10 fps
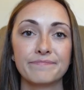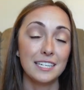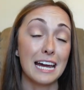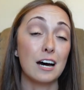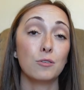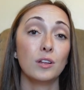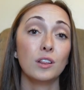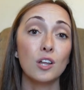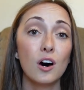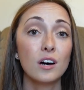Now,
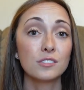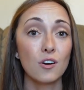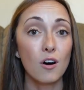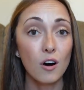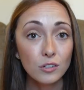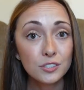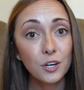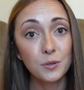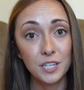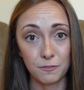laws
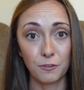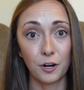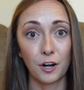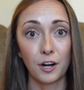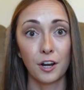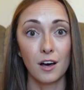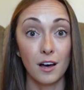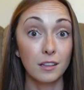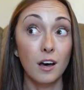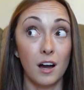also differ
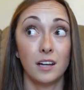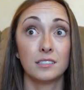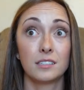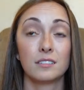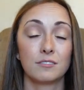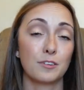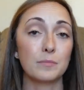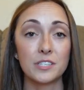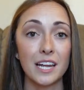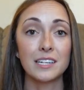a lot
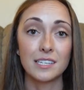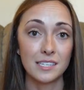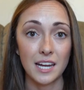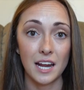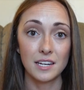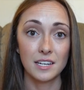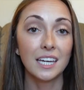from state to state.